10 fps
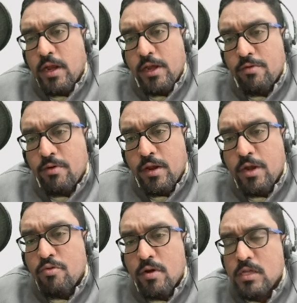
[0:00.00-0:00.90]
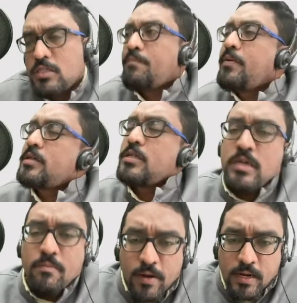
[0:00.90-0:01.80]
1929 to address the peasant
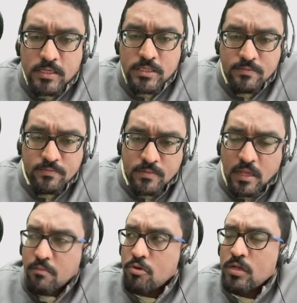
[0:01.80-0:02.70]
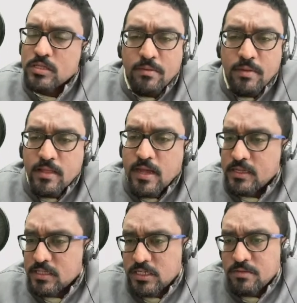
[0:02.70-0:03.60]
complaints about the zamindari
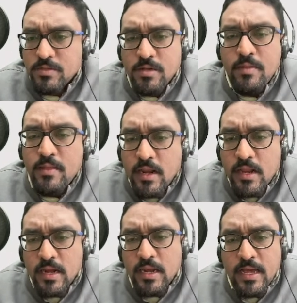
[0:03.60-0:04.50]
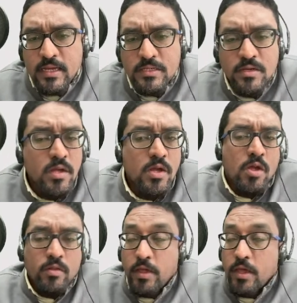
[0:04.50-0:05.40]
system, zamindari attacks,
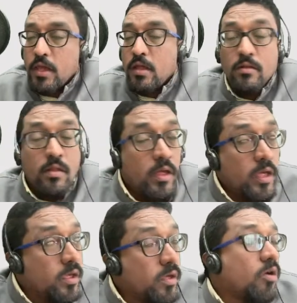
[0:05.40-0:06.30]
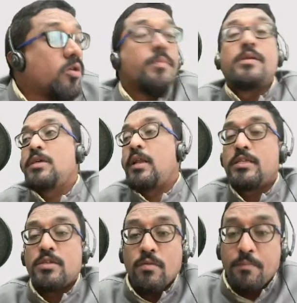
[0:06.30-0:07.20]
the occupancy
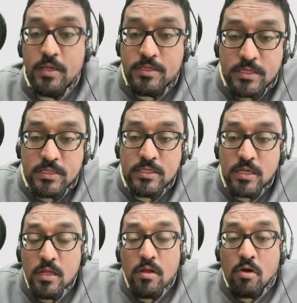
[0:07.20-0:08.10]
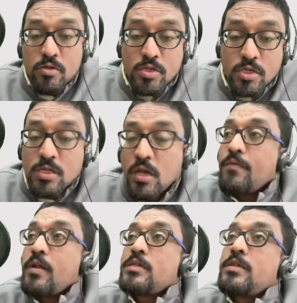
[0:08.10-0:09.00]
rights of the peasants. Also
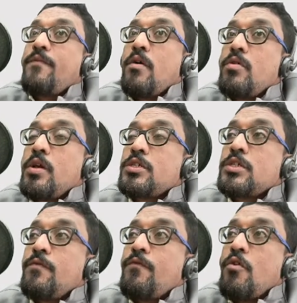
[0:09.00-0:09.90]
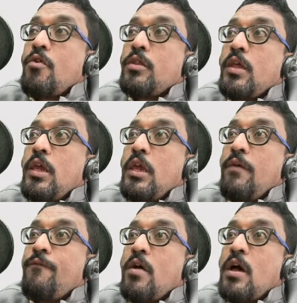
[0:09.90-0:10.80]
served as a foundation for the
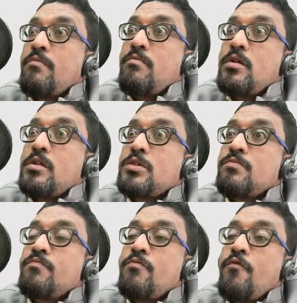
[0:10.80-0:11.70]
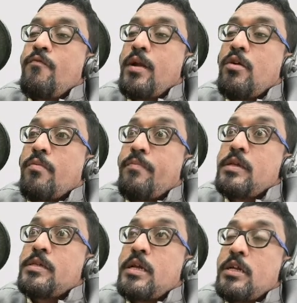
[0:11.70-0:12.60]
farmers' movement or
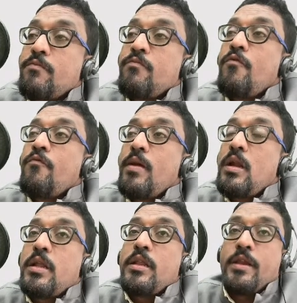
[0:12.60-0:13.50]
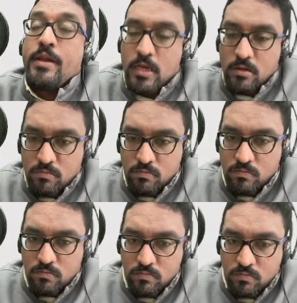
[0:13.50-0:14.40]
peasant movement in India
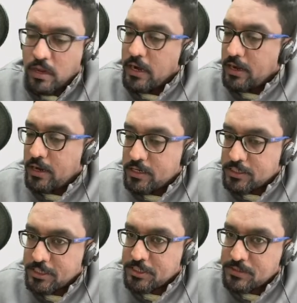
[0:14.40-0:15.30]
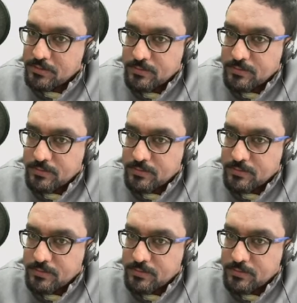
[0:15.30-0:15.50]
at a later stage.